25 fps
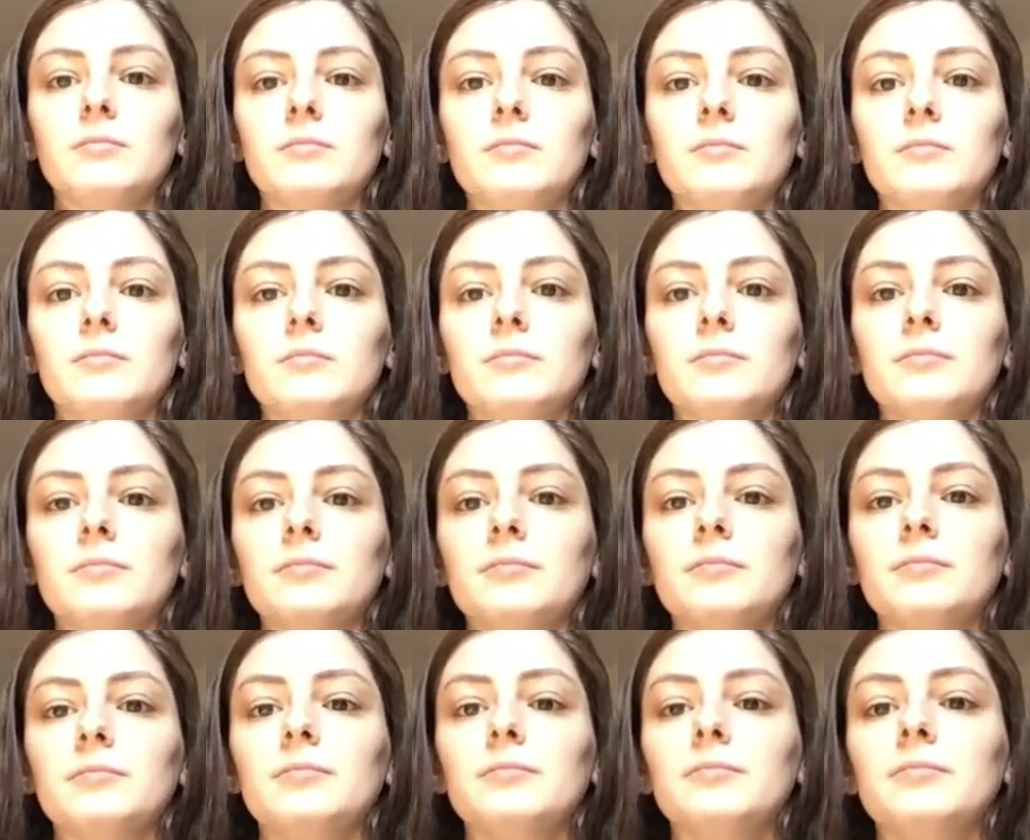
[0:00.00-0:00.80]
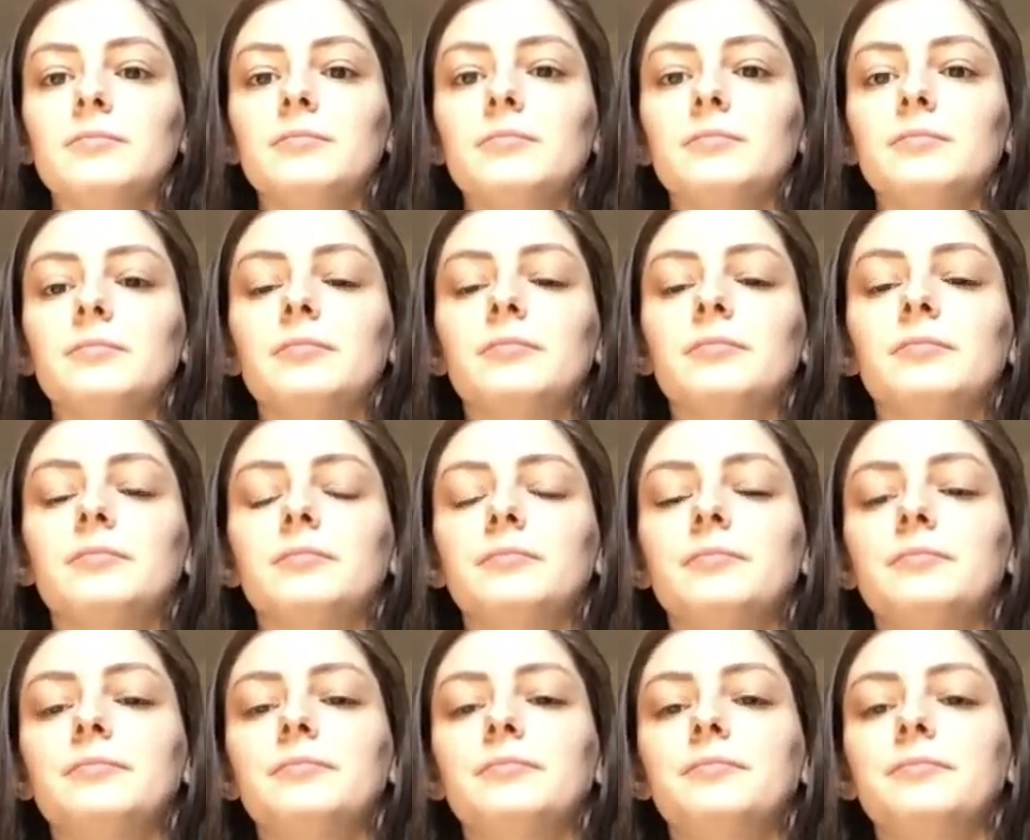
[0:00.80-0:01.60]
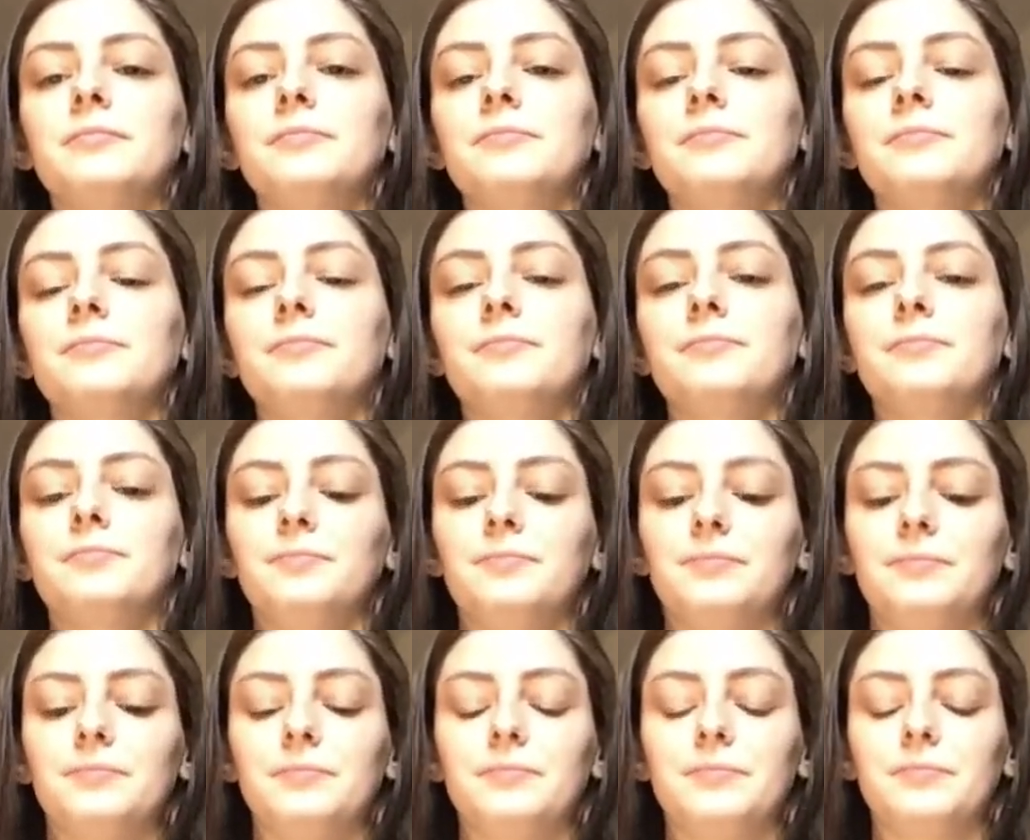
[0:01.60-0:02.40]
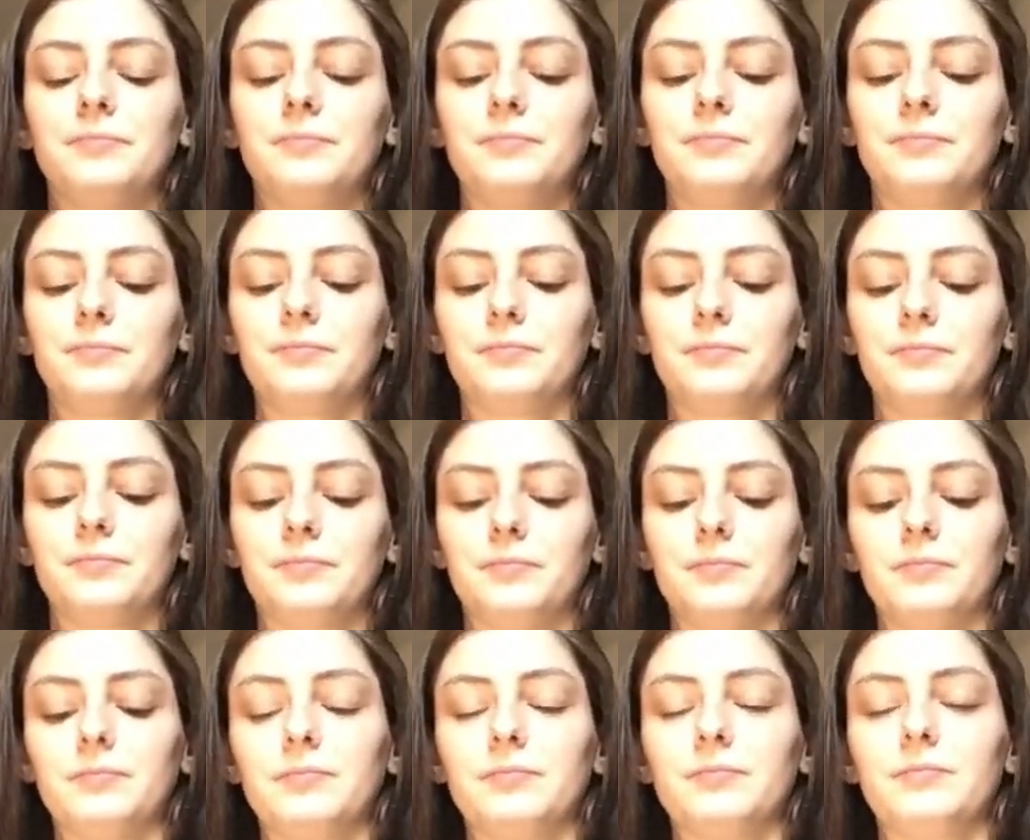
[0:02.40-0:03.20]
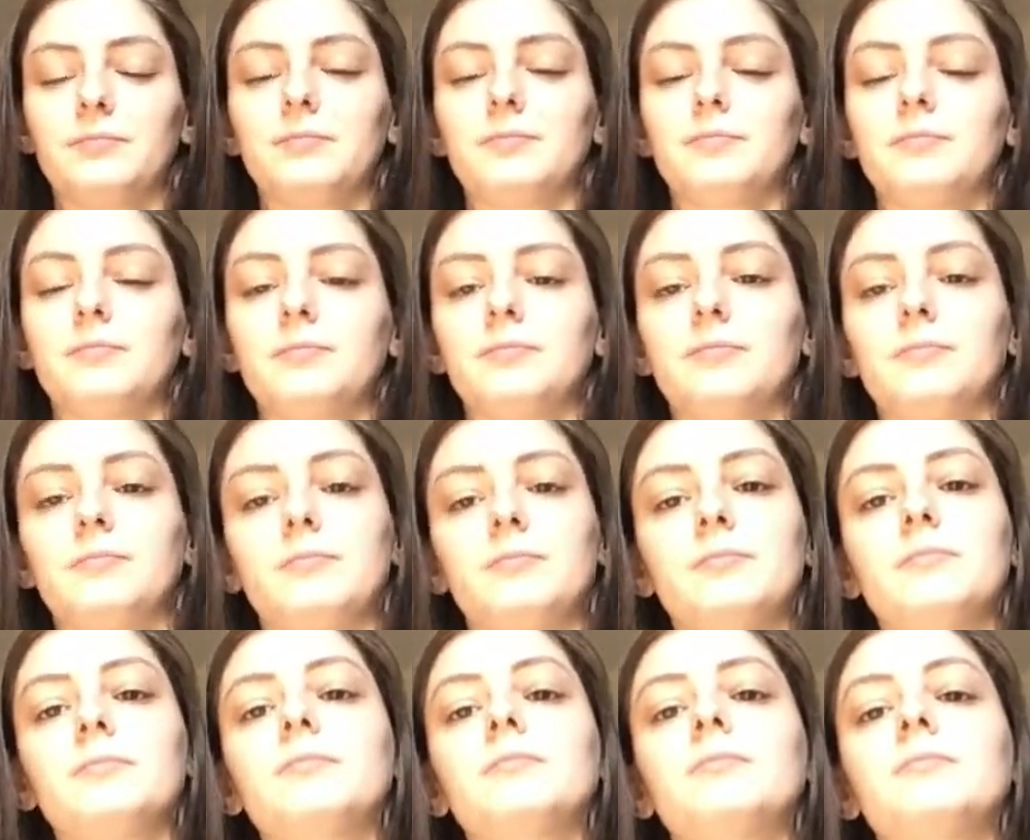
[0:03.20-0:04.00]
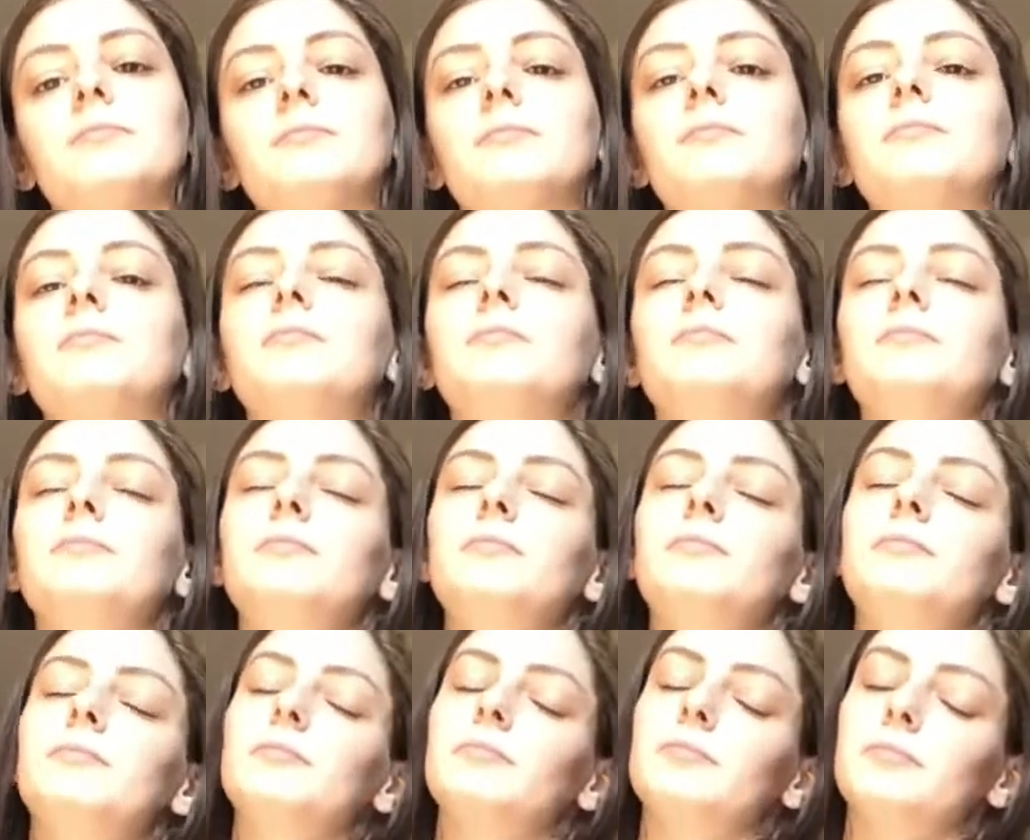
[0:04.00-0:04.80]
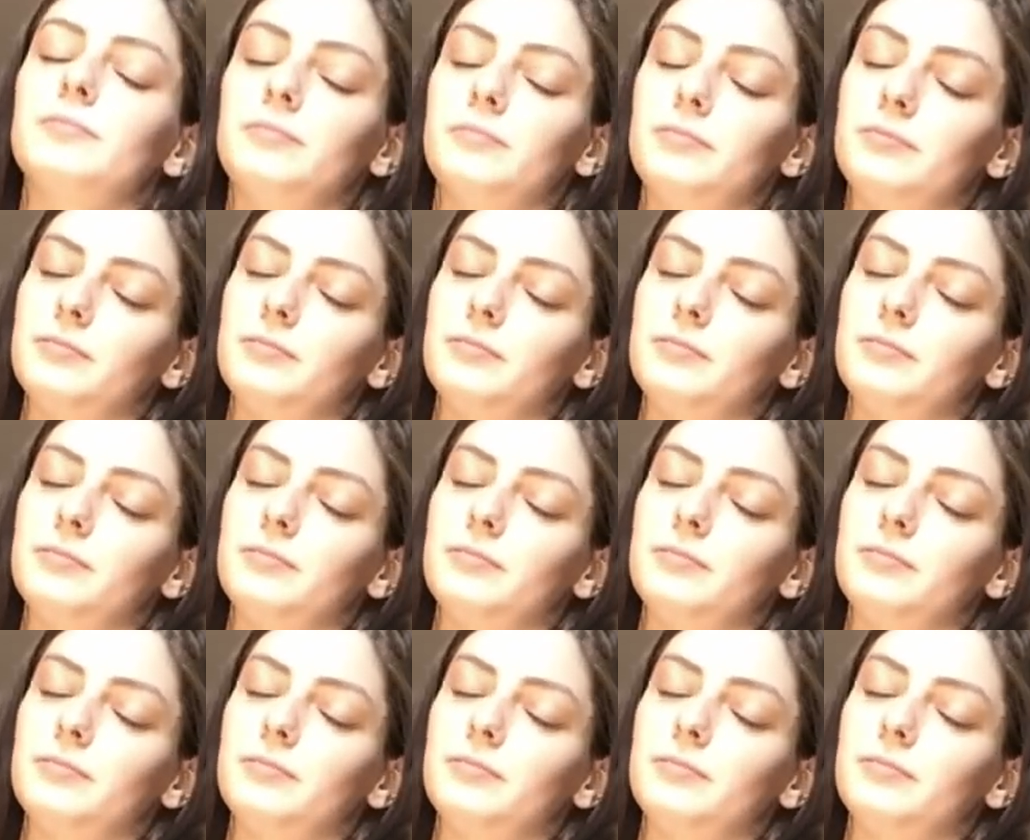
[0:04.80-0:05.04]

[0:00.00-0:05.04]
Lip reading: and let go and relax with your exhale.